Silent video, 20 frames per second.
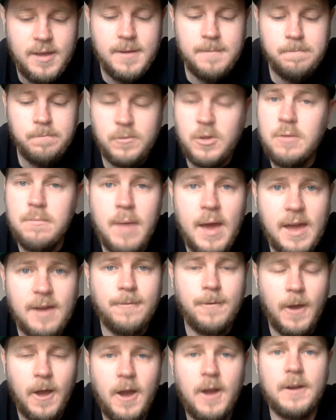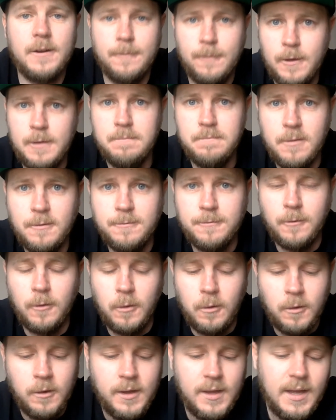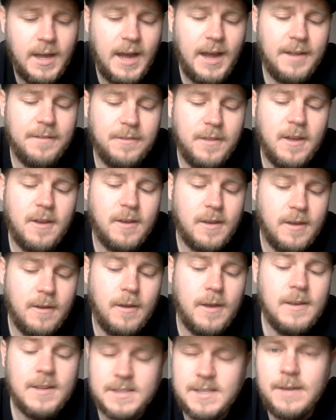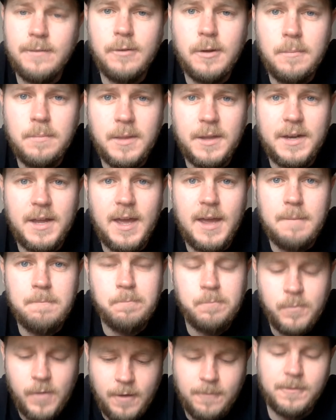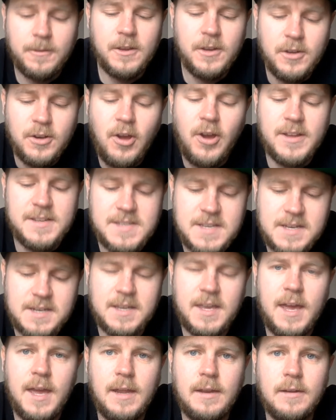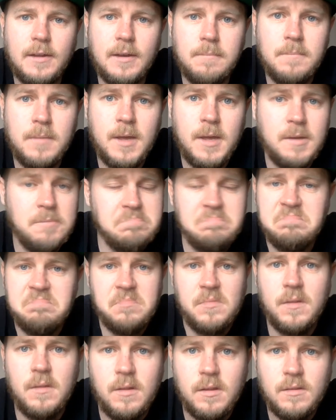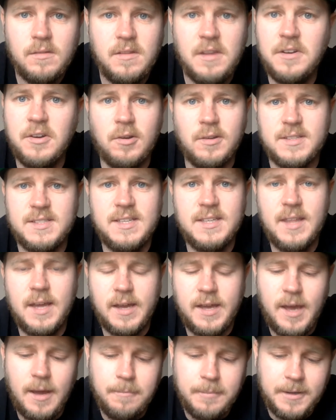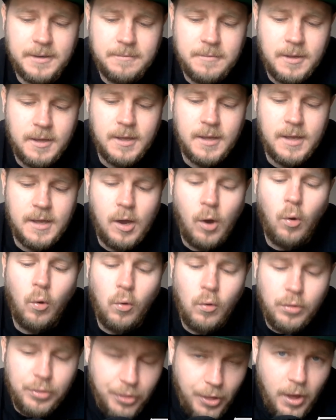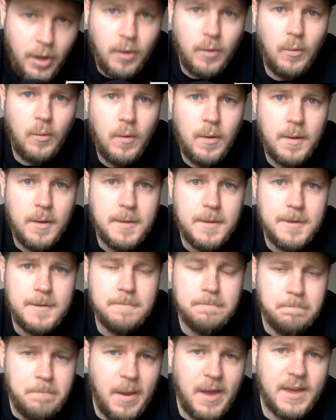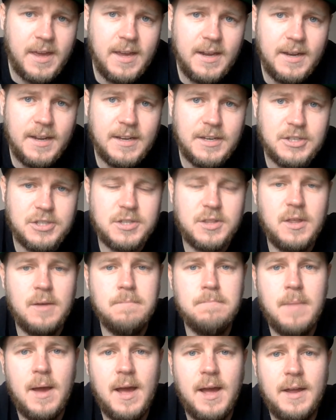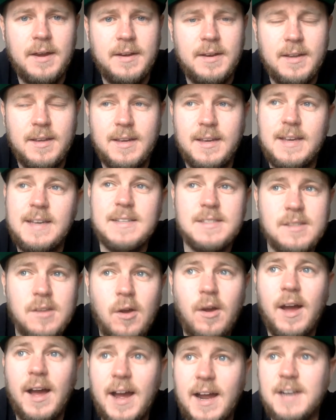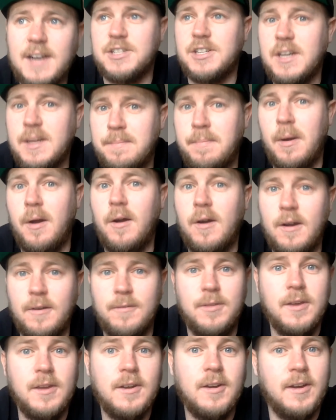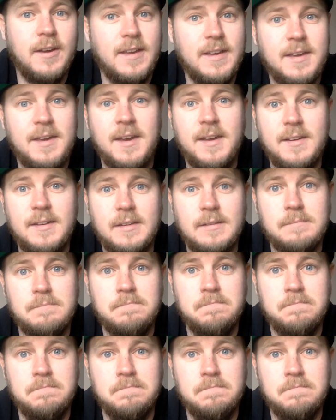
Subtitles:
You may have heard of him before, and he's given them the name of the United Kingdom. Did not see that coming, although Becky Lynch, the man, is not actually part of the United Kingdom.